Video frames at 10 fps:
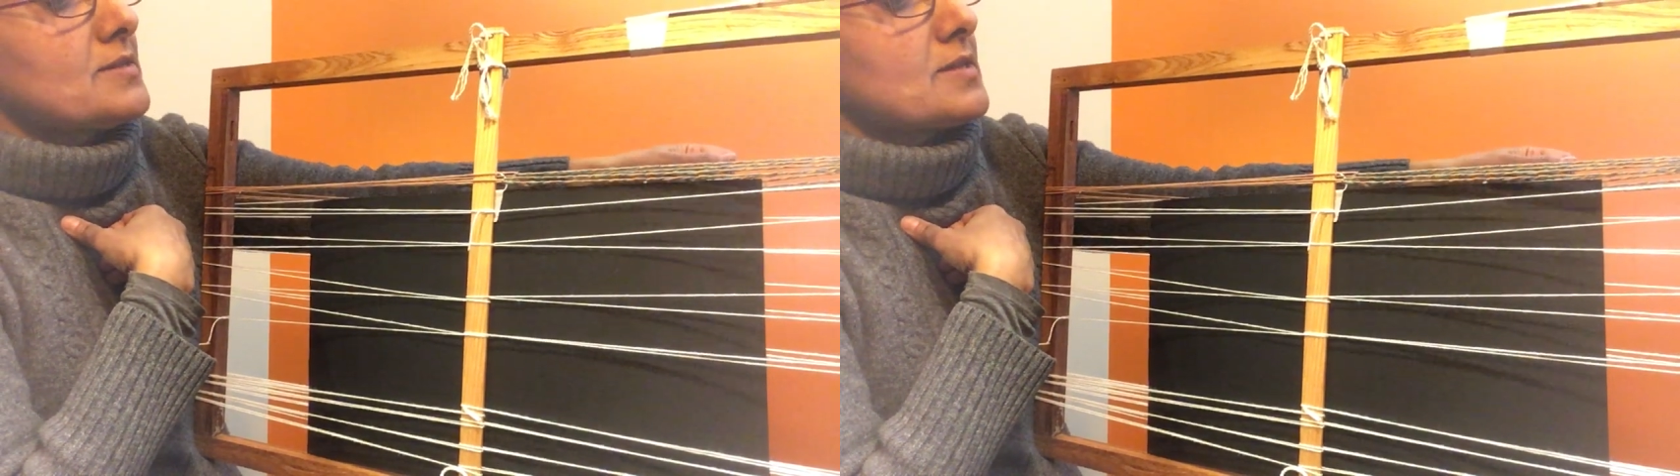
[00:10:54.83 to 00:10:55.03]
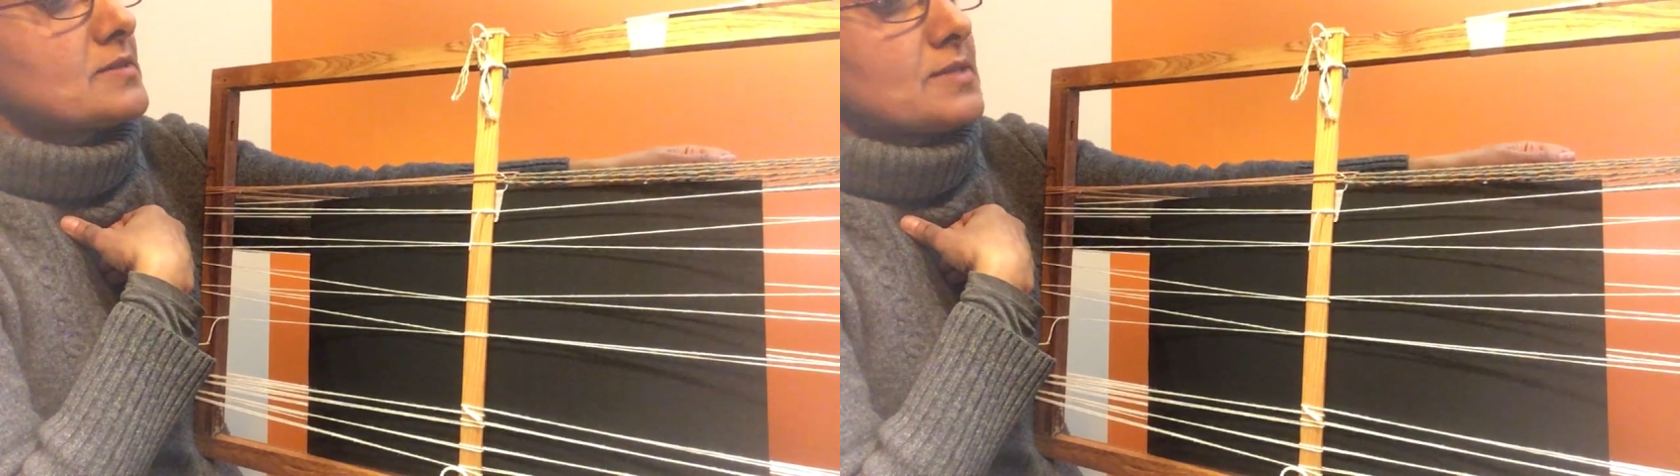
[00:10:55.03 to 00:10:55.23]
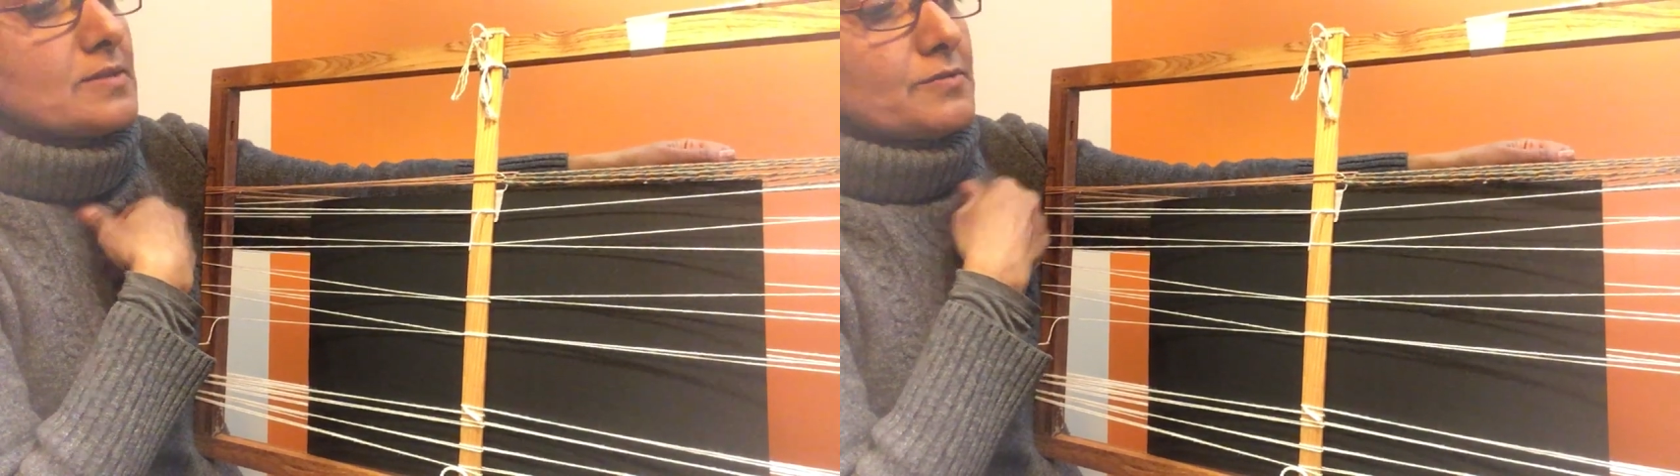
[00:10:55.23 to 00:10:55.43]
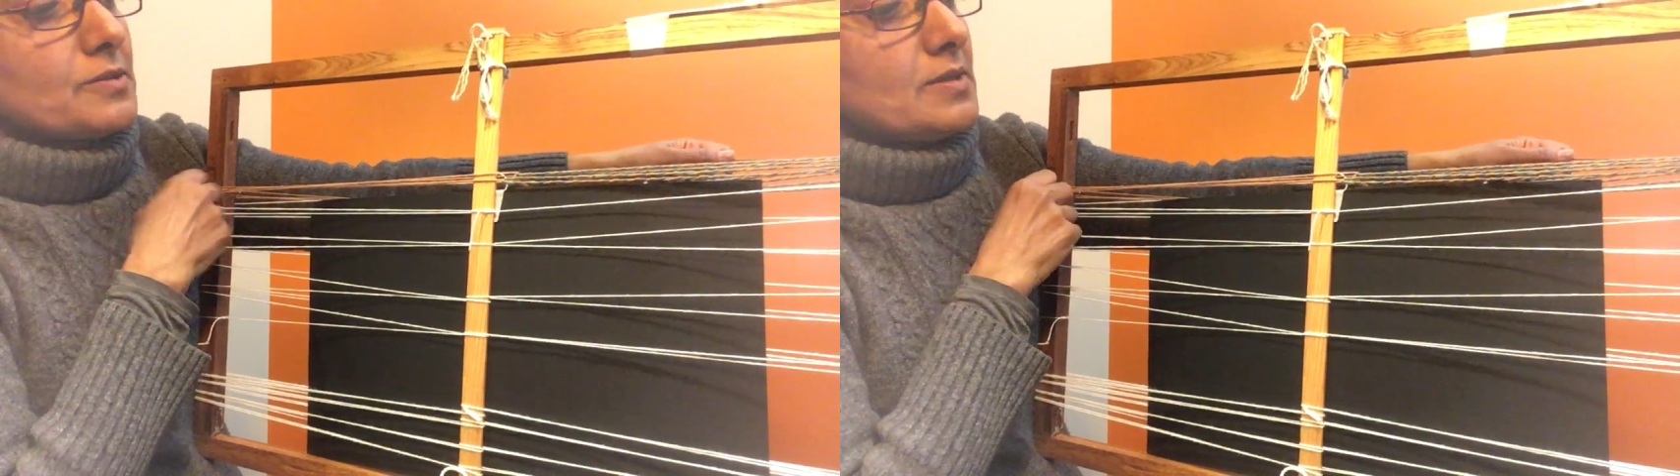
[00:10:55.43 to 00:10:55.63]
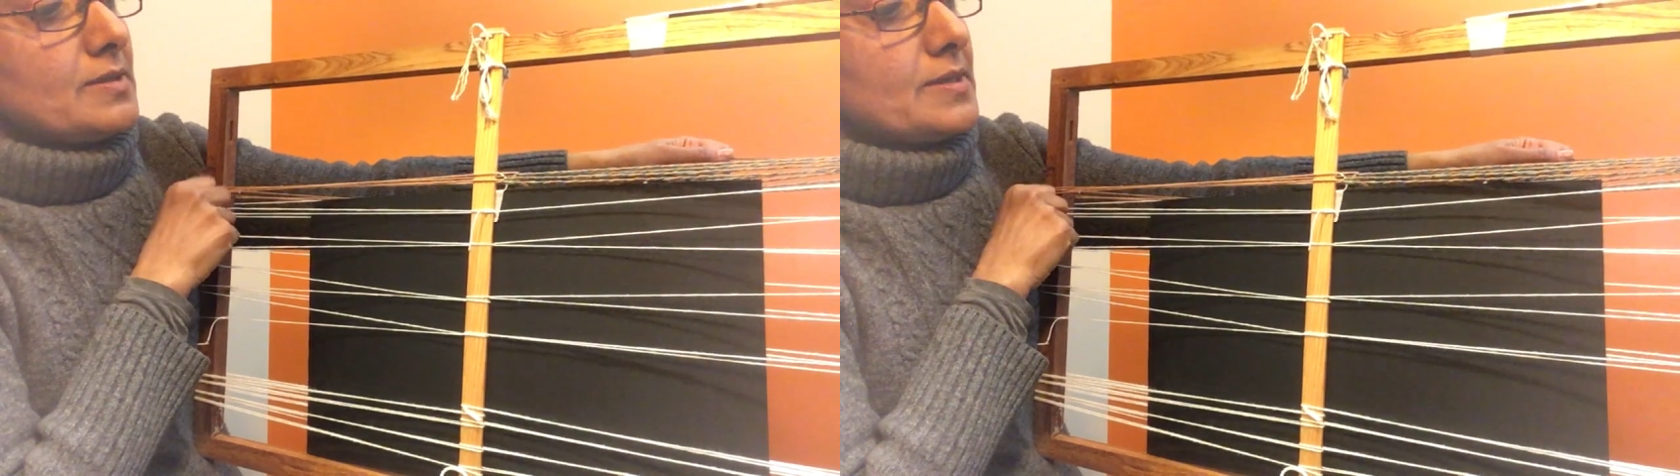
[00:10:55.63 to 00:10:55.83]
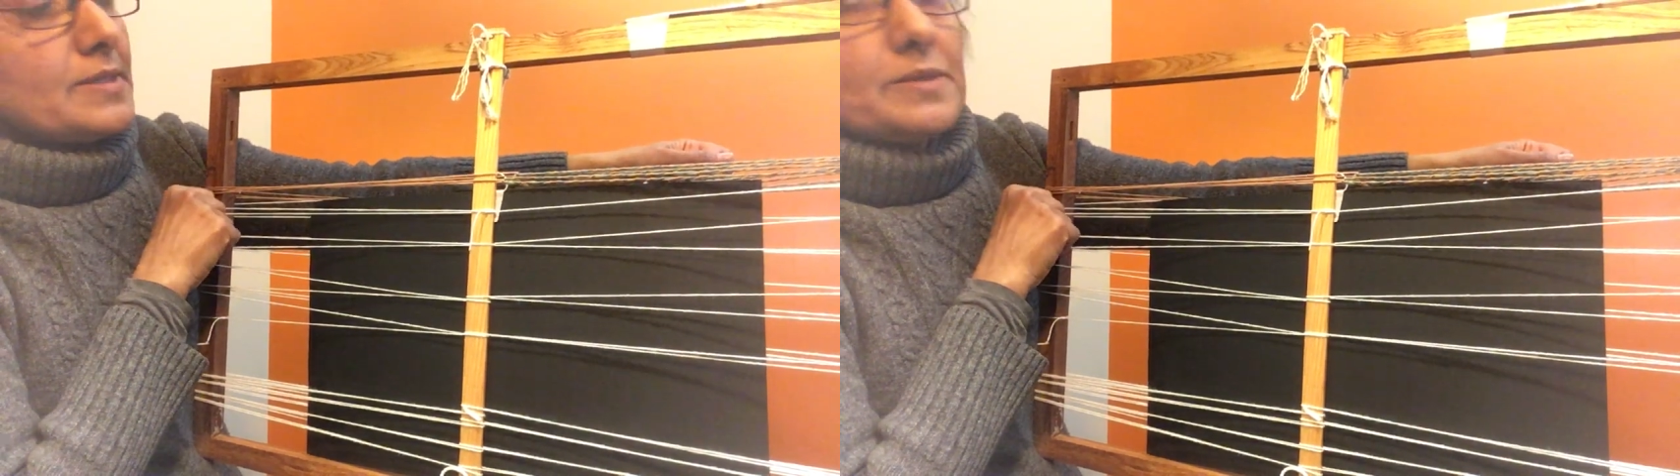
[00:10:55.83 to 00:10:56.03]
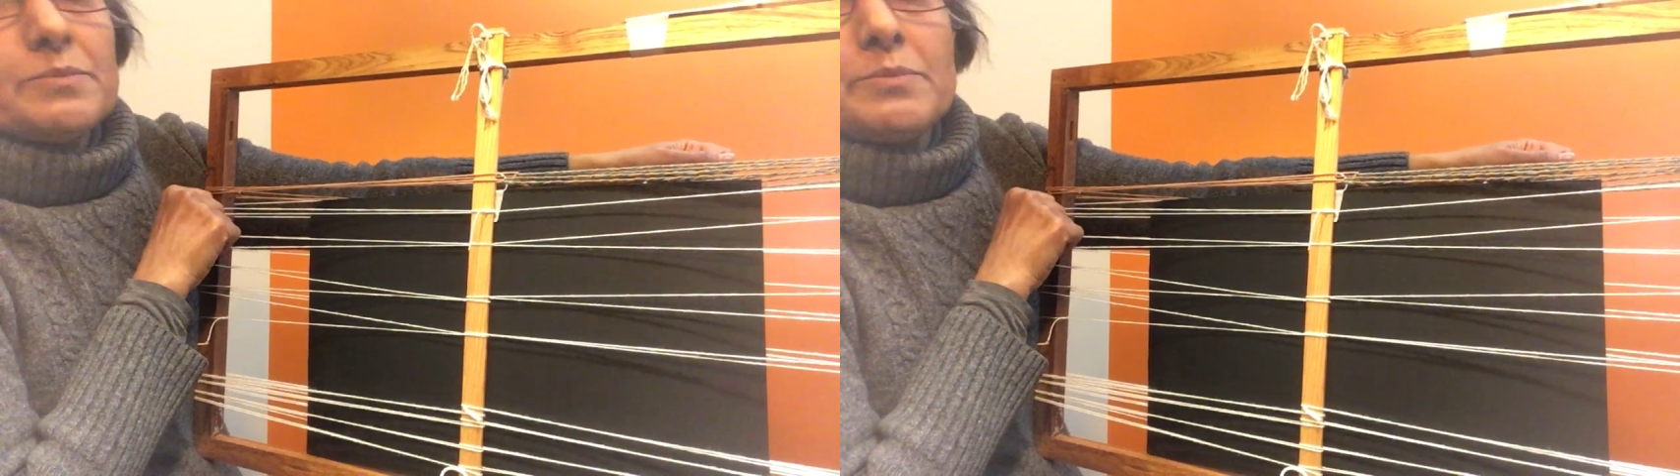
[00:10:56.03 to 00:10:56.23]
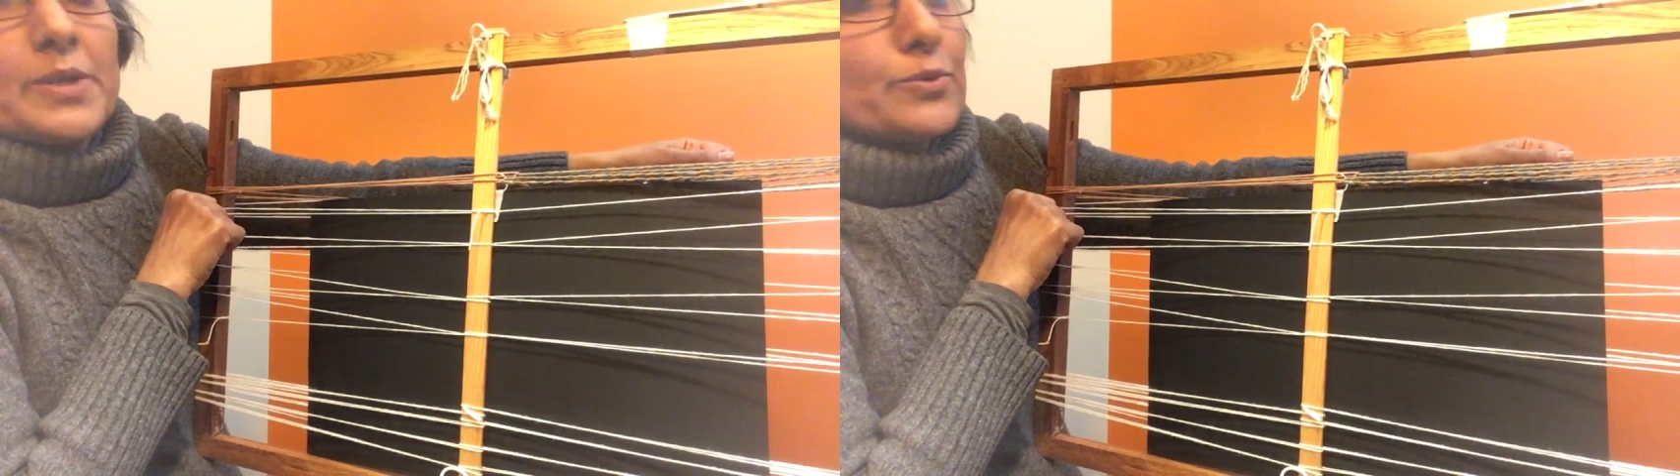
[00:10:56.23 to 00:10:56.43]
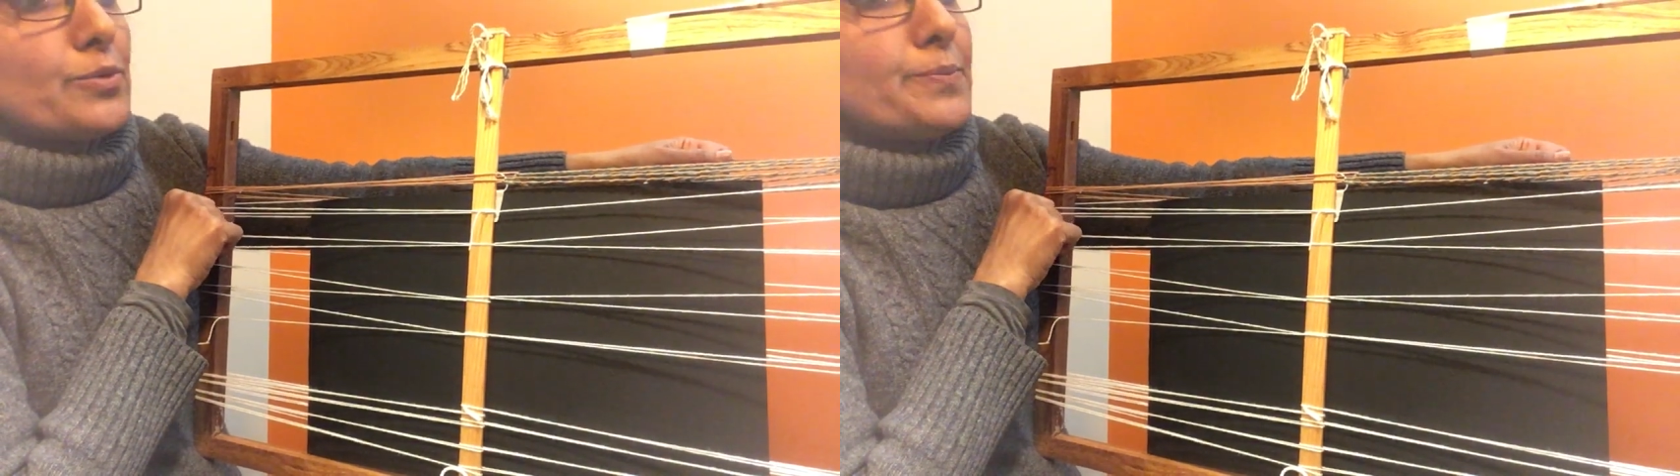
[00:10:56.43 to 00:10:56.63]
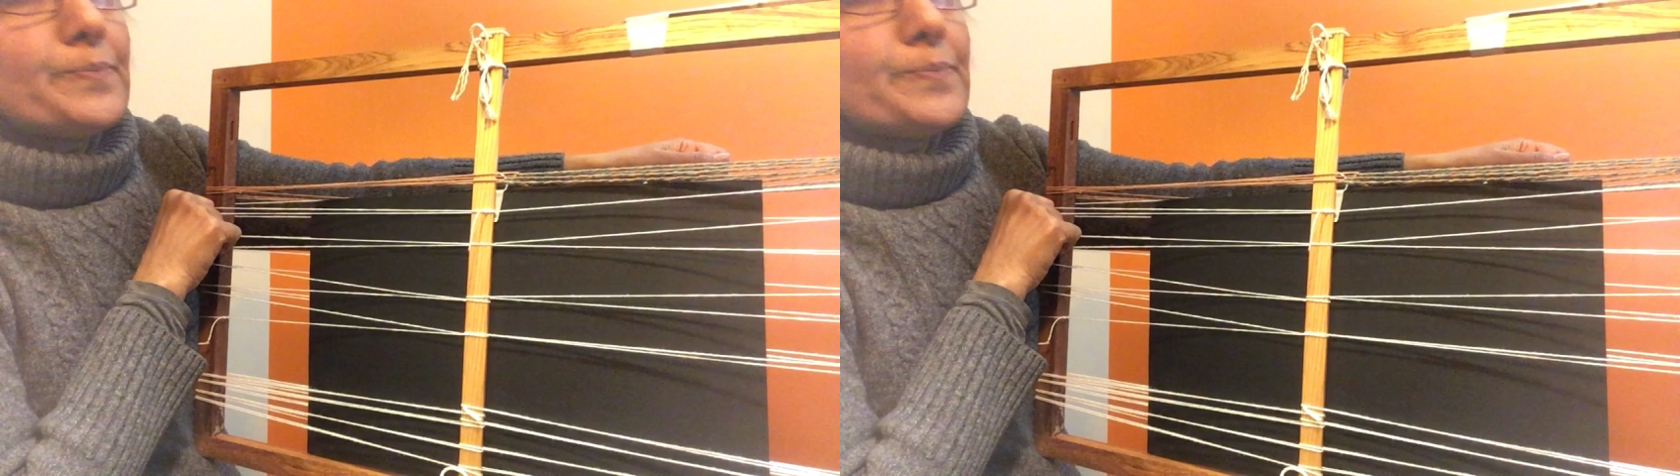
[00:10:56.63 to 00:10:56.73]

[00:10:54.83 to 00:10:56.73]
successful in Peru.